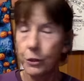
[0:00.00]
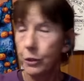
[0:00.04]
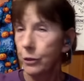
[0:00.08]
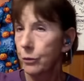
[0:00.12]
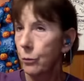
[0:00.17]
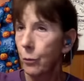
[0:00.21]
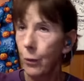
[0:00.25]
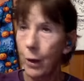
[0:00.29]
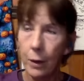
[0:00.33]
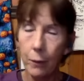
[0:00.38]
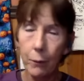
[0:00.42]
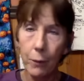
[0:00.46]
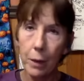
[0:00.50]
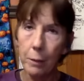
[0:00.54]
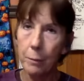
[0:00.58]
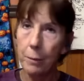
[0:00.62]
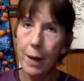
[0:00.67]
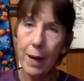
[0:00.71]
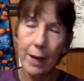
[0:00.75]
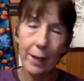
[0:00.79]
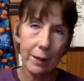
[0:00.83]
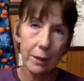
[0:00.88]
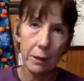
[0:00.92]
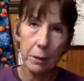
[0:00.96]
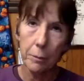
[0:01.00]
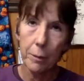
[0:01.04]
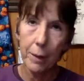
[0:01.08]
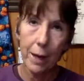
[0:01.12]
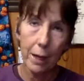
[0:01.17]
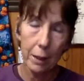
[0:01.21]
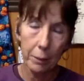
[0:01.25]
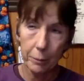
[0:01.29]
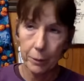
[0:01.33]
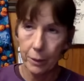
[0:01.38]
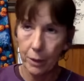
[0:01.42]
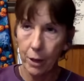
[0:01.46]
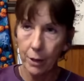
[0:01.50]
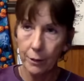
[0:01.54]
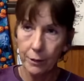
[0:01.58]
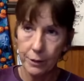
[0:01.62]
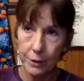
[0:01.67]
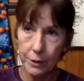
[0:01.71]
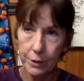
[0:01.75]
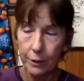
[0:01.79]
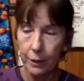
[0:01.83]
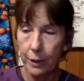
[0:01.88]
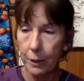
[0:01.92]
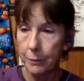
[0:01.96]
You're way, way back in the back, but all the
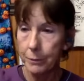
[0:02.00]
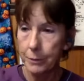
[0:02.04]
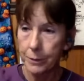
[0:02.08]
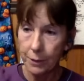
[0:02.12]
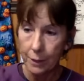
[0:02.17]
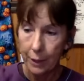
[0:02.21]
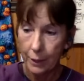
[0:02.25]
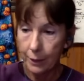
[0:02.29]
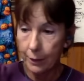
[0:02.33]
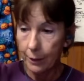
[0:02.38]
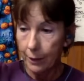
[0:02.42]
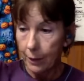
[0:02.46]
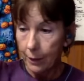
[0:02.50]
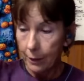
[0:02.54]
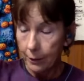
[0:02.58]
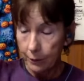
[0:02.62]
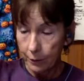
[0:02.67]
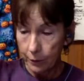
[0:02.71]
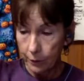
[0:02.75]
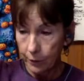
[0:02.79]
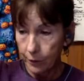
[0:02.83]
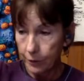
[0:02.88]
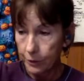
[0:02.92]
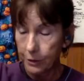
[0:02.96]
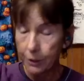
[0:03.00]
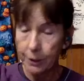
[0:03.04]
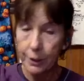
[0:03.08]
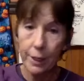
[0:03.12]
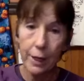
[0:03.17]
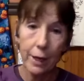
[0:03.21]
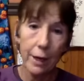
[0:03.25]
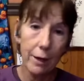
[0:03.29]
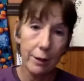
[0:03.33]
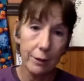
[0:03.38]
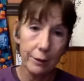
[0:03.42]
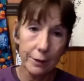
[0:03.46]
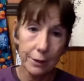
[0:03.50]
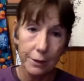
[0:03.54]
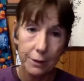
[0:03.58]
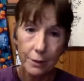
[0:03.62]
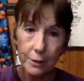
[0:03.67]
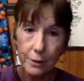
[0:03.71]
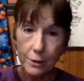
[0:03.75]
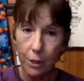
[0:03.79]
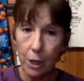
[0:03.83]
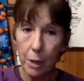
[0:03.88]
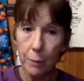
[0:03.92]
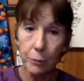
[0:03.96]
celebs, like the Kirstie Alleys and
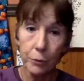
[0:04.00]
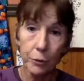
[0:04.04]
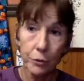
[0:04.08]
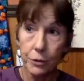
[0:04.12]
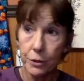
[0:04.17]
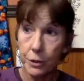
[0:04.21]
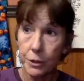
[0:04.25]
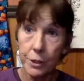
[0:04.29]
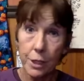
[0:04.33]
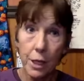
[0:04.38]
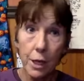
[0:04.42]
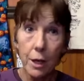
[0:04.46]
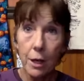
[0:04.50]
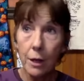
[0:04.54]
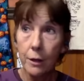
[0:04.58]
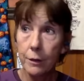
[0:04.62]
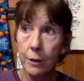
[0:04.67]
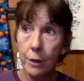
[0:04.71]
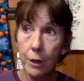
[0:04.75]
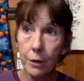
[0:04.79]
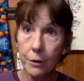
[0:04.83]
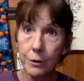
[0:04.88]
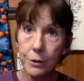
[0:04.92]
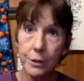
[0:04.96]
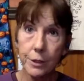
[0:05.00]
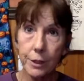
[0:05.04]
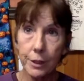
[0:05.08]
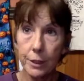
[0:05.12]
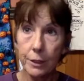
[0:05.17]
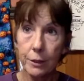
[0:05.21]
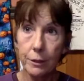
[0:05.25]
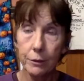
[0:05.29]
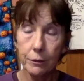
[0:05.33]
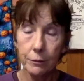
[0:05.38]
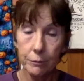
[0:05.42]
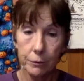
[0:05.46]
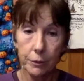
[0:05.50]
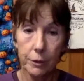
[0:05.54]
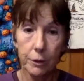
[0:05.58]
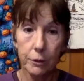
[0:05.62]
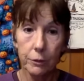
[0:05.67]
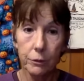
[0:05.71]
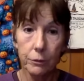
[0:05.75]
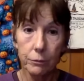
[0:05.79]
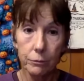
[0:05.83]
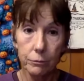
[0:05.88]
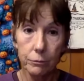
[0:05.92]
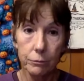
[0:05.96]
the Tom Cruises, they're all sitting, you
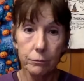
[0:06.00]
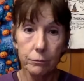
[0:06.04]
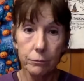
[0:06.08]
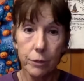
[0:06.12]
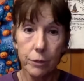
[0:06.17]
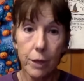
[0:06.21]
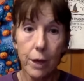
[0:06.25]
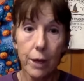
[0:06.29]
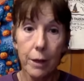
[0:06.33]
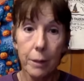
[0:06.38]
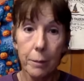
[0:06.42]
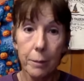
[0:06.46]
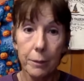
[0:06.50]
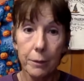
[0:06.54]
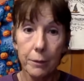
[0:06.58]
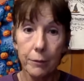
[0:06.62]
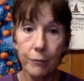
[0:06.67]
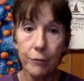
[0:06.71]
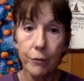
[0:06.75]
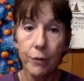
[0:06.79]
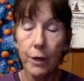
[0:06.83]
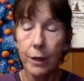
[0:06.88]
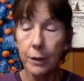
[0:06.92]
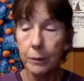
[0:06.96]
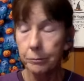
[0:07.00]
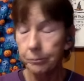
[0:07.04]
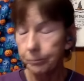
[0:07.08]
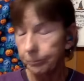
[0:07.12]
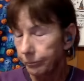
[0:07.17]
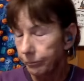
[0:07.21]
know, right up at the front.